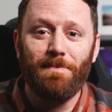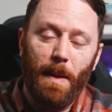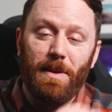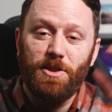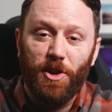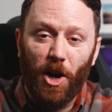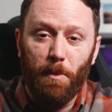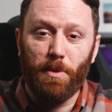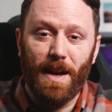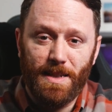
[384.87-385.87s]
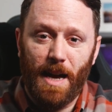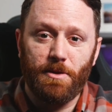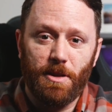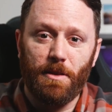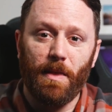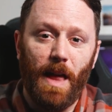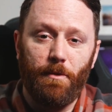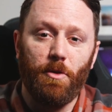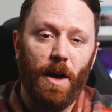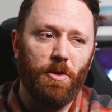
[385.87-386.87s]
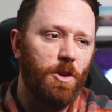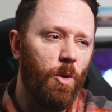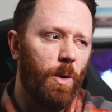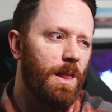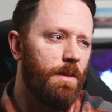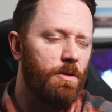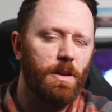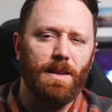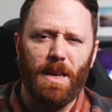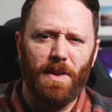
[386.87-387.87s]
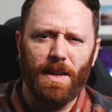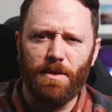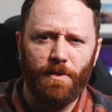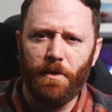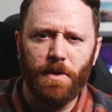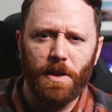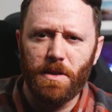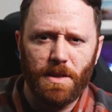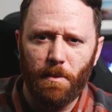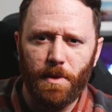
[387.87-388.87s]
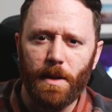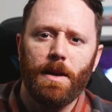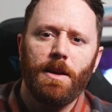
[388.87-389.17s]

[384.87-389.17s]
That means that you're all brought down to the level, I don't know what level it is, I think it's 50 or something.